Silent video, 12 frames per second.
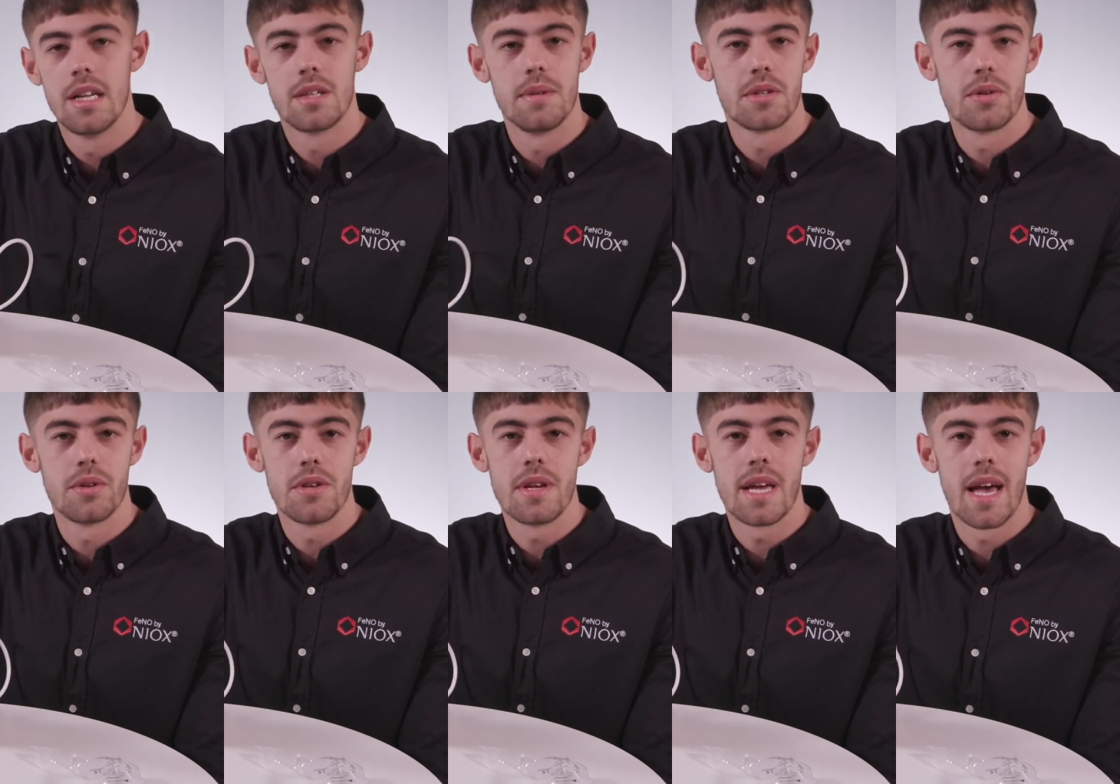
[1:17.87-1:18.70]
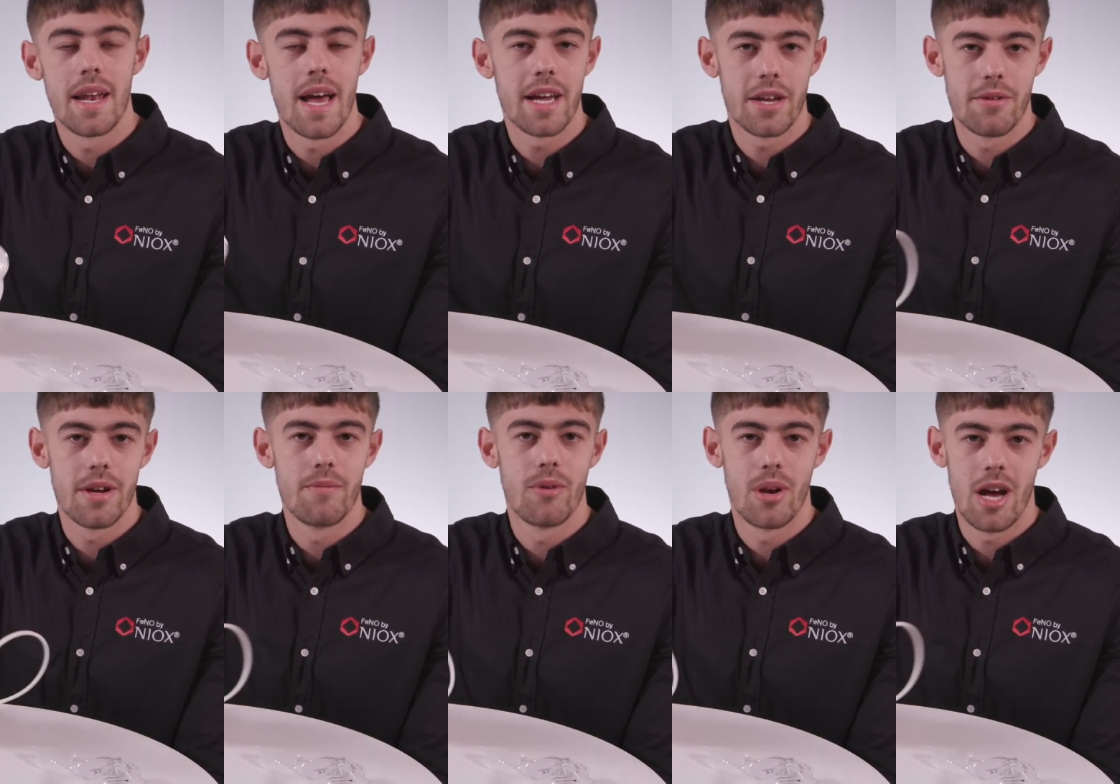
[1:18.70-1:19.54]
to ensure that you get an
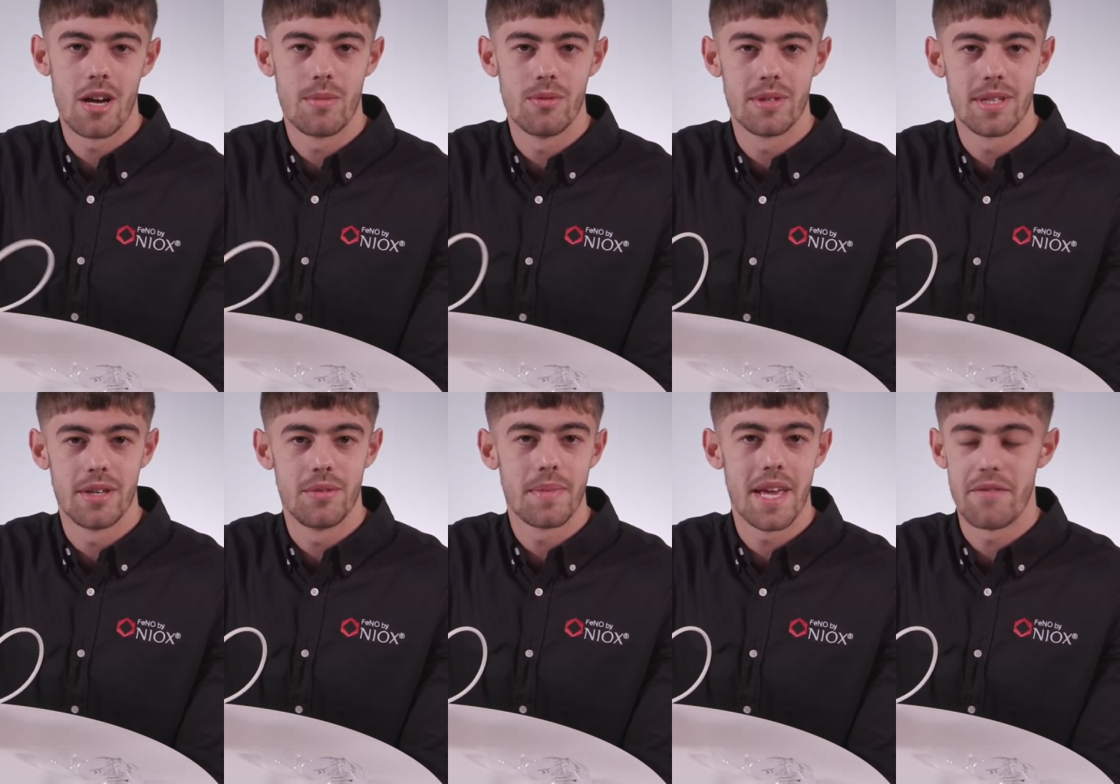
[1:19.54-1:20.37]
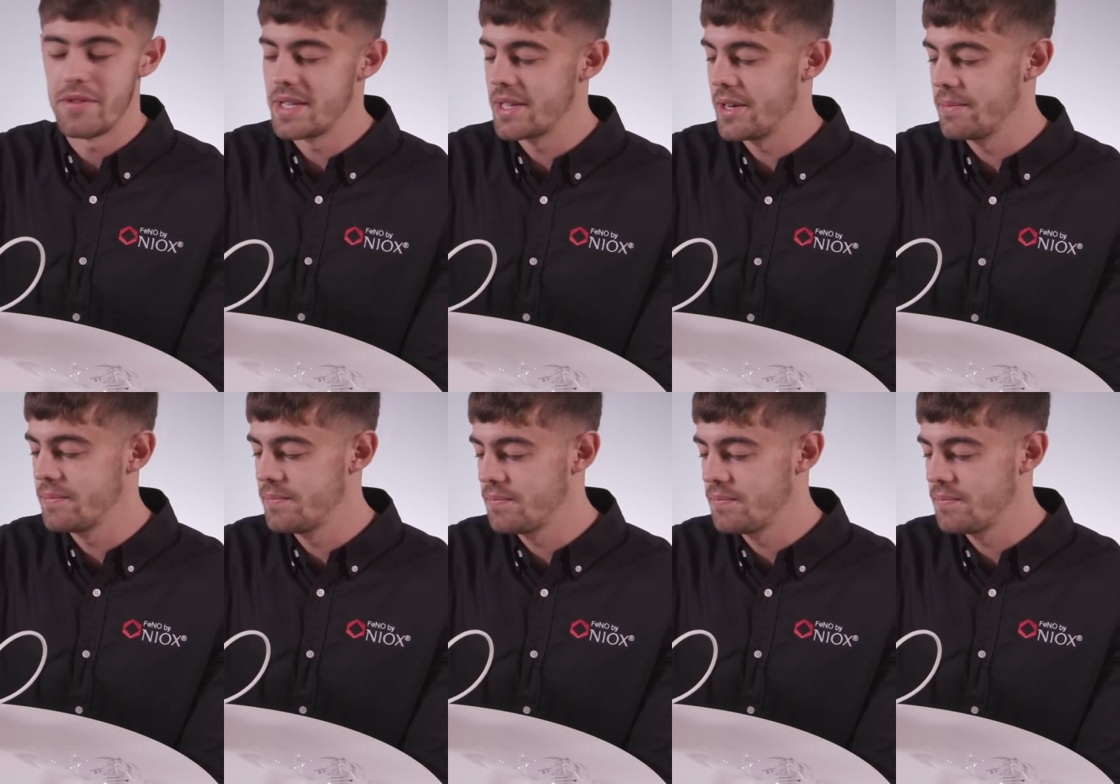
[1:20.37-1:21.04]
accurate and reliable result every time.